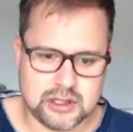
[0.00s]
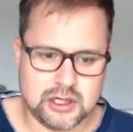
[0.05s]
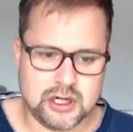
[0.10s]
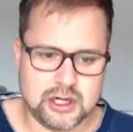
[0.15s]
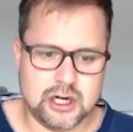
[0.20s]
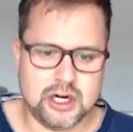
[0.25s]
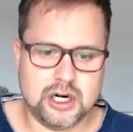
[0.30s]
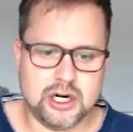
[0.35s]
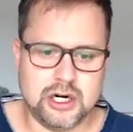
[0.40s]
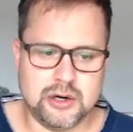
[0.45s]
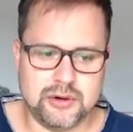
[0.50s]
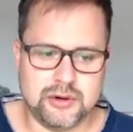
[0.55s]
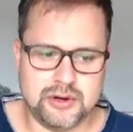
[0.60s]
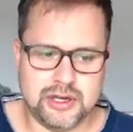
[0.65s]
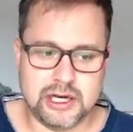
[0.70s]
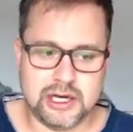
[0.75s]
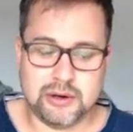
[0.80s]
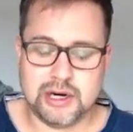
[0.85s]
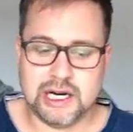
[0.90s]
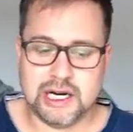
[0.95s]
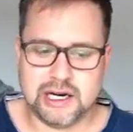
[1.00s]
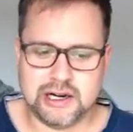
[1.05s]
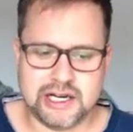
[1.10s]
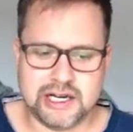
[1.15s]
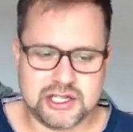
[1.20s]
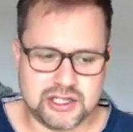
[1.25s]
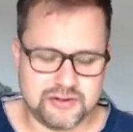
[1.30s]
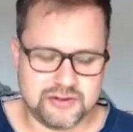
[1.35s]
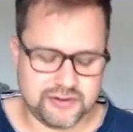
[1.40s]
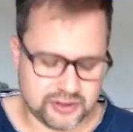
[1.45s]
Oh, now I
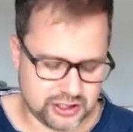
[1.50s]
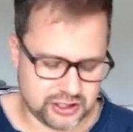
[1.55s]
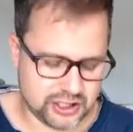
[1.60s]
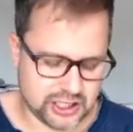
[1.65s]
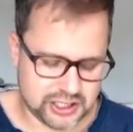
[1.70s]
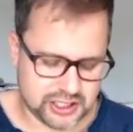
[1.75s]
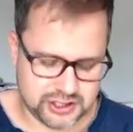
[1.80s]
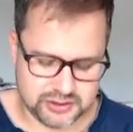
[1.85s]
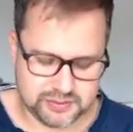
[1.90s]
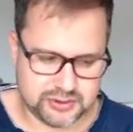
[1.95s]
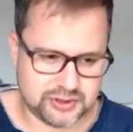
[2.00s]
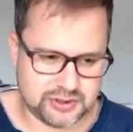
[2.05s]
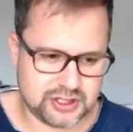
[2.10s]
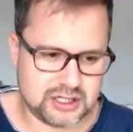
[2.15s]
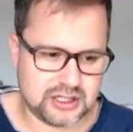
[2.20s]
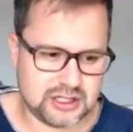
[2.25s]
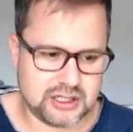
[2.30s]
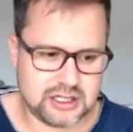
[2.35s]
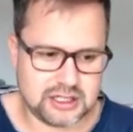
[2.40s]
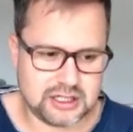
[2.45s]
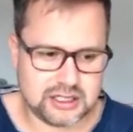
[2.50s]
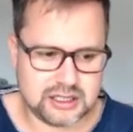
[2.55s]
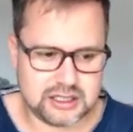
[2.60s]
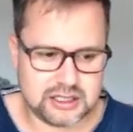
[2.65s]
actually forgot to put clear.